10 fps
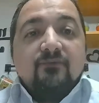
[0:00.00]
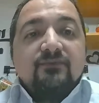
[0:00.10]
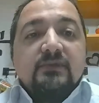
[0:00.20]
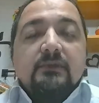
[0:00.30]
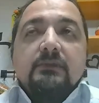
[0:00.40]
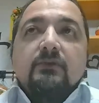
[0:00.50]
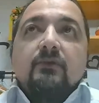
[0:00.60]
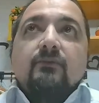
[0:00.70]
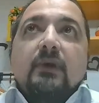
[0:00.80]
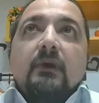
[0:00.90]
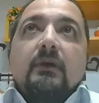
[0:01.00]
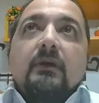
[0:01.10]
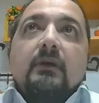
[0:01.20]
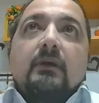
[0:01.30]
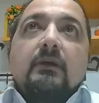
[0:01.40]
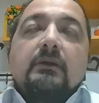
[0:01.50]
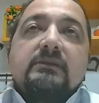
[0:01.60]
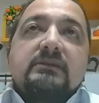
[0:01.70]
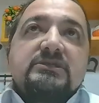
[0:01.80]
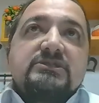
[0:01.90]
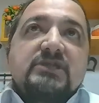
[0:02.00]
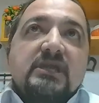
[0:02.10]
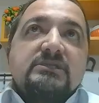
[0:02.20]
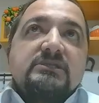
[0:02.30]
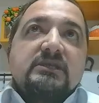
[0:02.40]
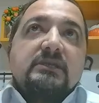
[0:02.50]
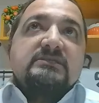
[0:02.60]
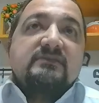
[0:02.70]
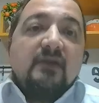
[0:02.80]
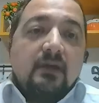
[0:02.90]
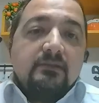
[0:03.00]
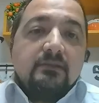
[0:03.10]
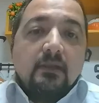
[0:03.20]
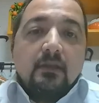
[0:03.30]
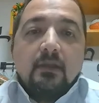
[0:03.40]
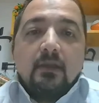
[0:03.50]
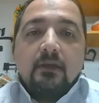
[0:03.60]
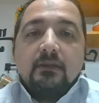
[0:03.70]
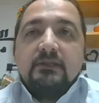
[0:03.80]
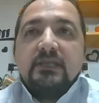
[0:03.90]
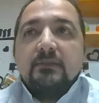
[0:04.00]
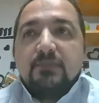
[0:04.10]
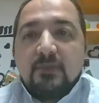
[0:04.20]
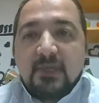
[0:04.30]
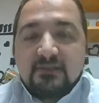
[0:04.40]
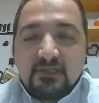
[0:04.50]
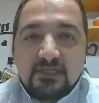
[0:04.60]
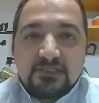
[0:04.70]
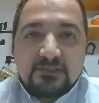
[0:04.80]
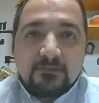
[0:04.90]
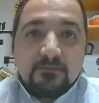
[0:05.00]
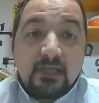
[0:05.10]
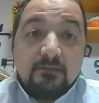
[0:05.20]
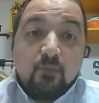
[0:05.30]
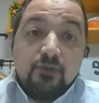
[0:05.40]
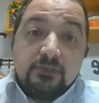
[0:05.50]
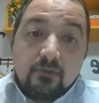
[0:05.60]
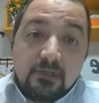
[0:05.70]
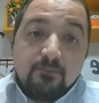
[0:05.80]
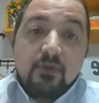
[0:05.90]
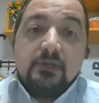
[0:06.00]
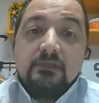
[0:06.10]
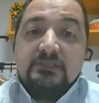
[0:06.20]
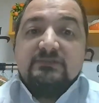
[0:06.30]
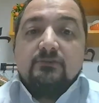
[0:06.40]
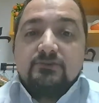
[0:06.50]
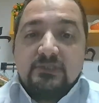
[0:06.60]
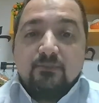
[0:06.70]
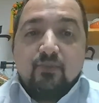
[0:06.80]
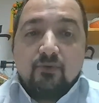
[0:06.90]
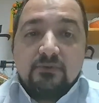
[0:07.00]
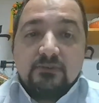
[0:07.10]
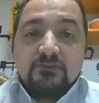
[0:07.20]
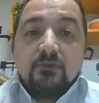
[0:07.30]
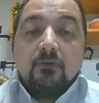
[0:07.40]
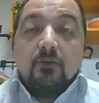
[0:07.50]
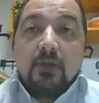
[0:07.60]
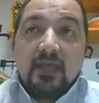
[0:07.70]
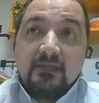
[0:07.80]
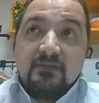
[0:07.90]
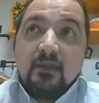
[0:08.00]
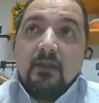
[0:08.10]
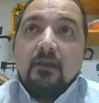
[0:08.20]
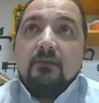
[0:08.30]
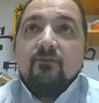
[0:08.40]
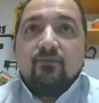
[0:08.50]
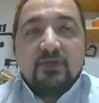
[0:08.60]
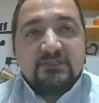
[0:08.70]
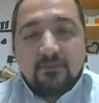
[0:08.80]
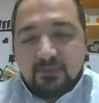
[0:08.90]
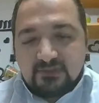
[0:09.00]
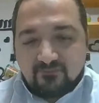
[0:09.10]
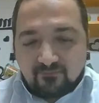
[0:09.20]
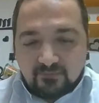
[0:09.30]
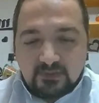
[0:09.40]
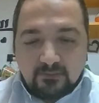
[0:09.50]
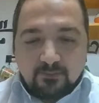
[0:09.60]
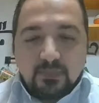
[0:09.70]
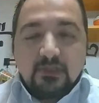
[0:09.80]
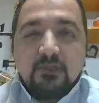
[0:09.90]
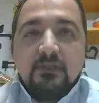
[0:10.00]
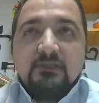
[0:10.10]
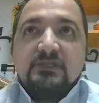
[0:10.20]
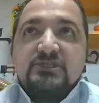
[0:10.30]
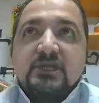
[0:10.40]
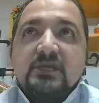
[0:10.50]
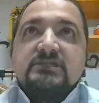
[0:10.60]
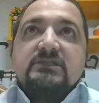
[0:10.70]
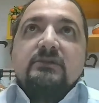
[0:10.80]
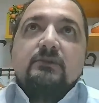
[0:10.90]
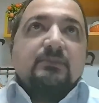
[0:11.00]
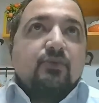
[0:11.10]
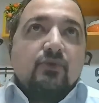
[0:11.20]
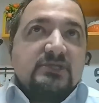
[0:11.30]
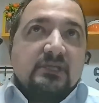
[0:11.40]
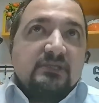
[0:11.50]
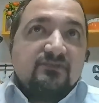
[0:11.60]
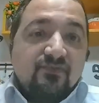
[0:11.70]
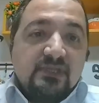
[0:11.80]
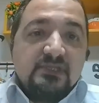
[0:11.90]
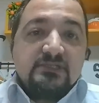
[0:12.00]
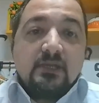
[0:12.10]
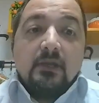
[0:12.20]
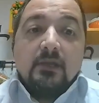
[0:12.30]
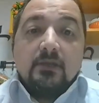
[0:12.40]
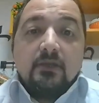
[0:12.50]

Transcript: After the change is done, the implementation and monitoring period is also important. So, and for example, the change of the project is finished.